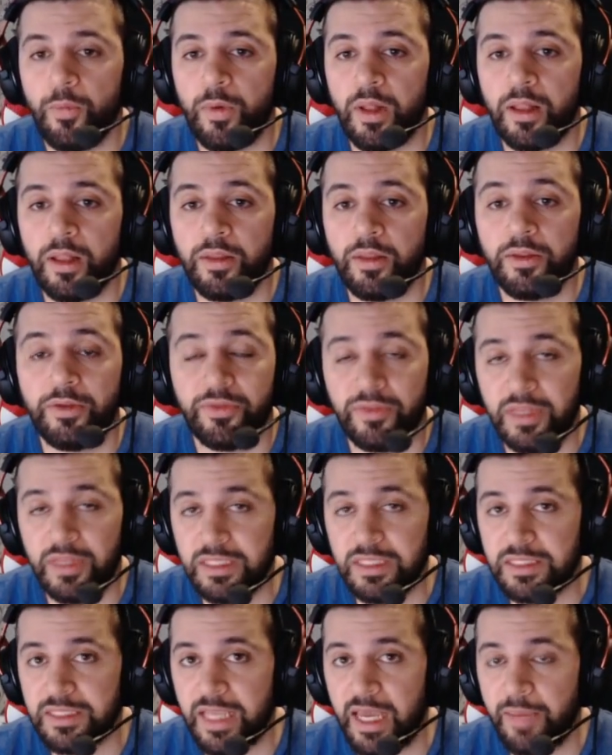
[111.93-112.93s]
Well,
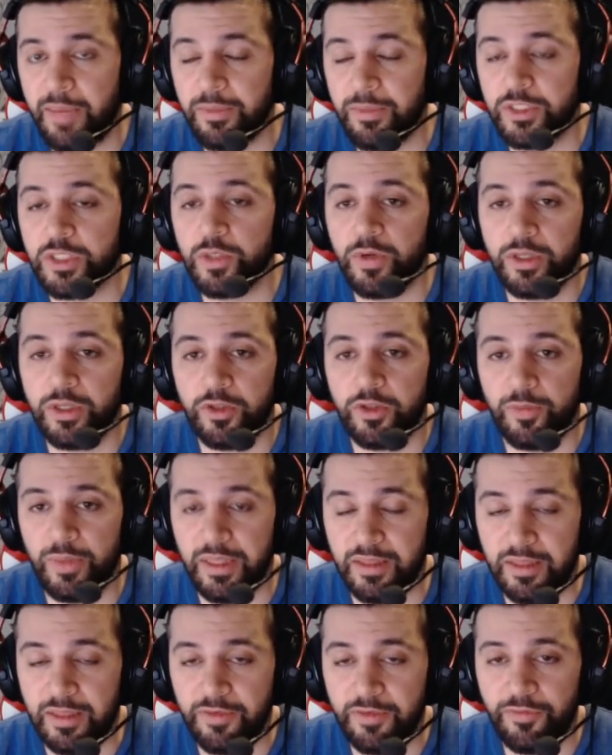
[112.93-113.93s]
this time it's going to
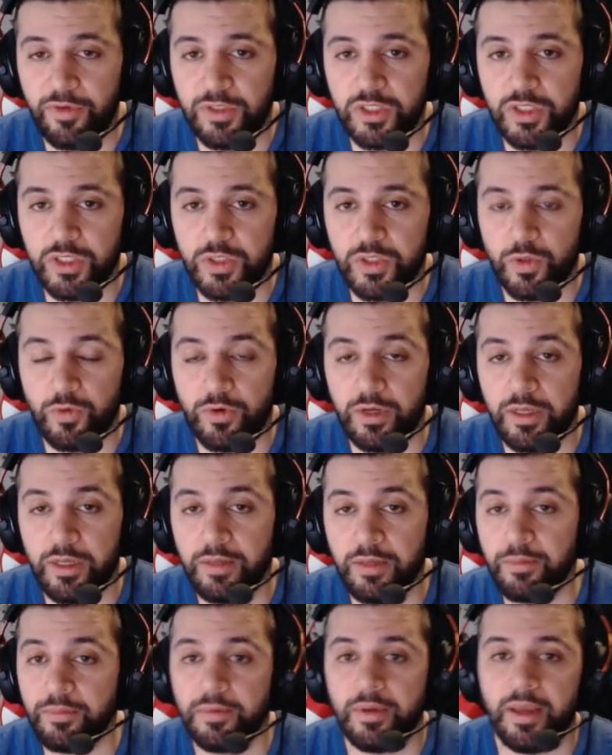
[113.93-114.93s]
be a different
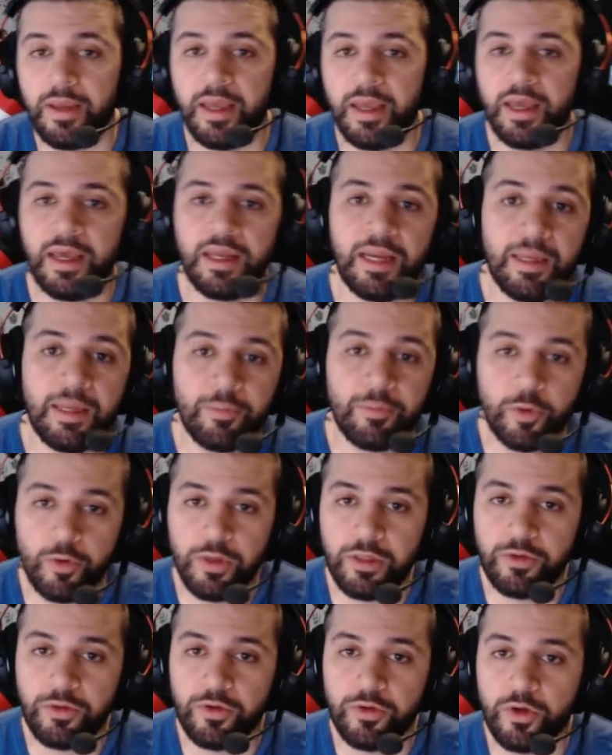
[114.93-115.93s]
story, and I'm
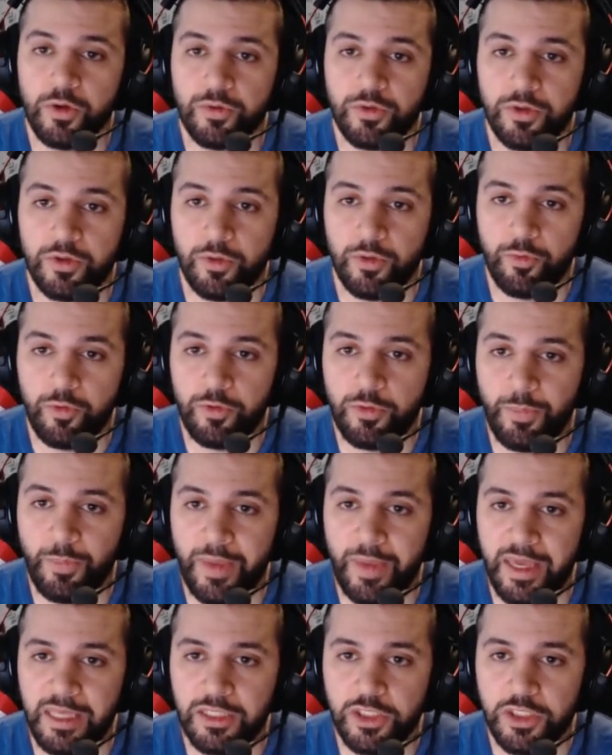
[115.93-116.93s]
going to go to the root
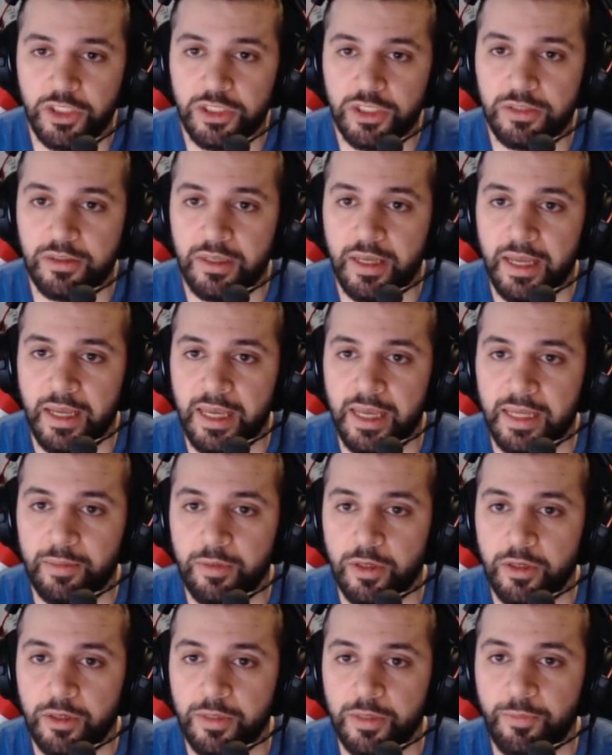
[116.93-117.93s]
page and
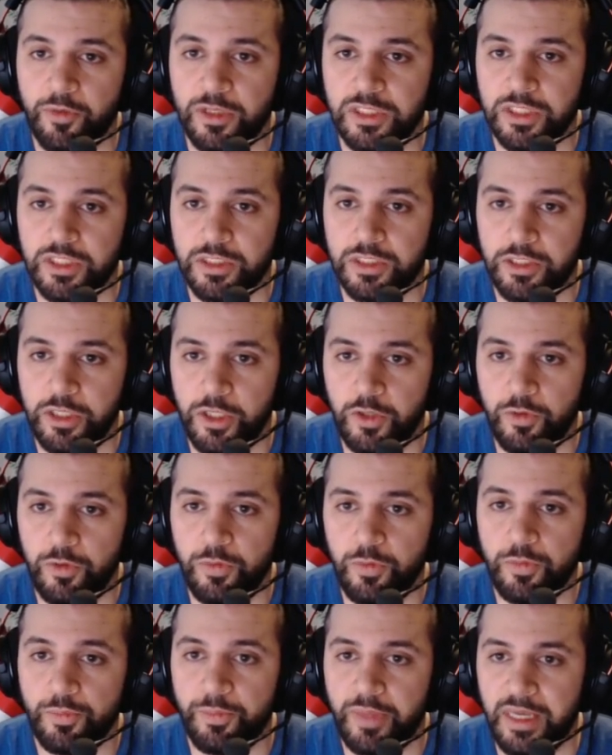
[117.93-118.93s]
I'm going to press
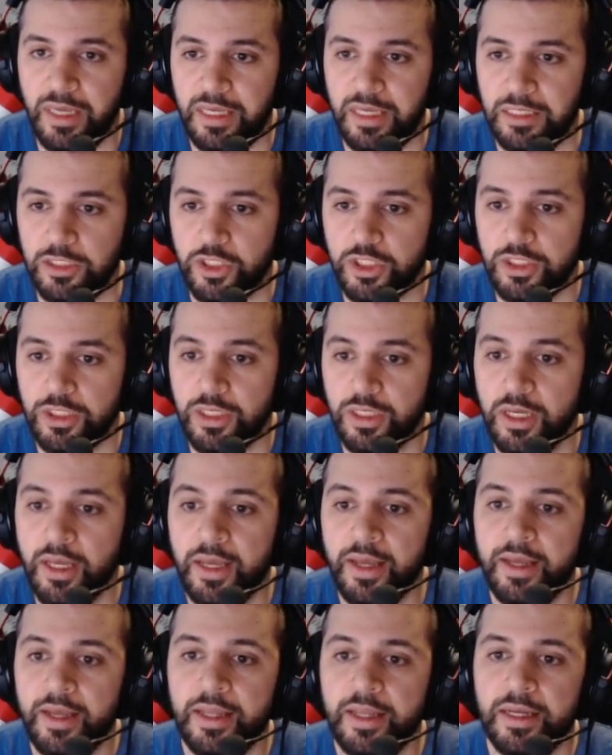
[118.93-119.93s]
New Page.
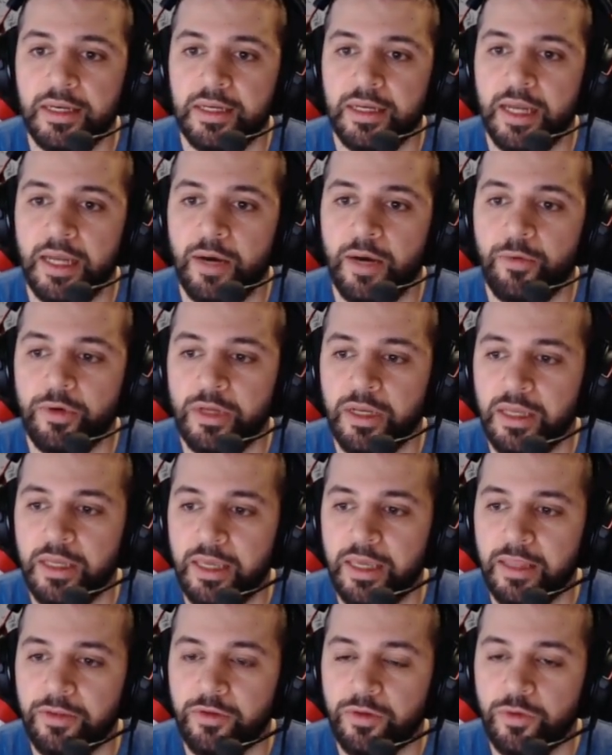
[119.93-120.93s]
Now we're going
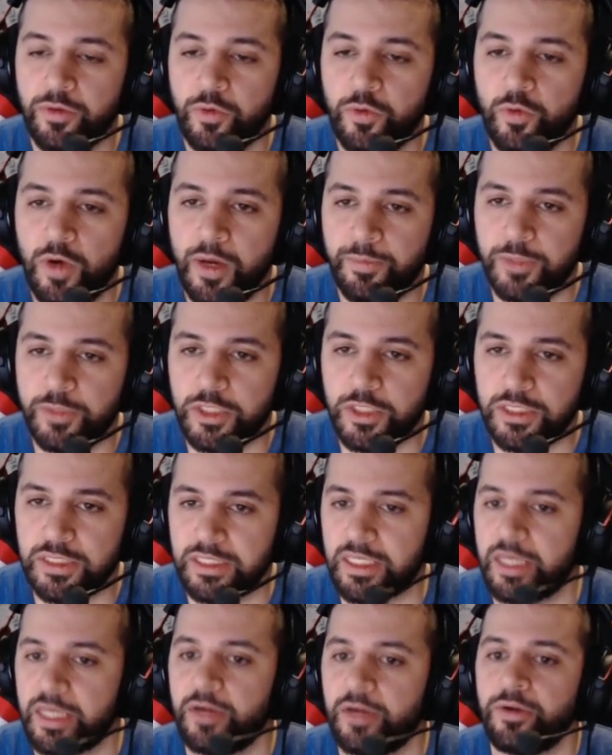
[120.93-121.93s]
to get two
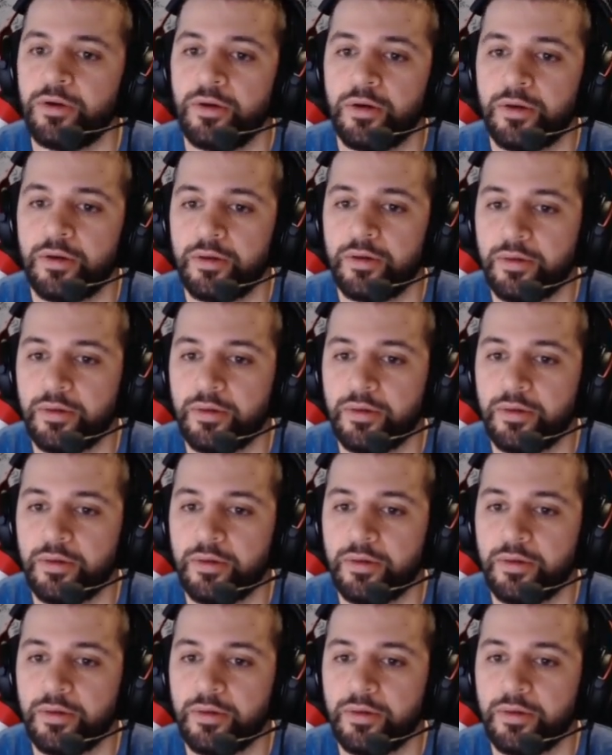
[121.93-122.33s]
options here.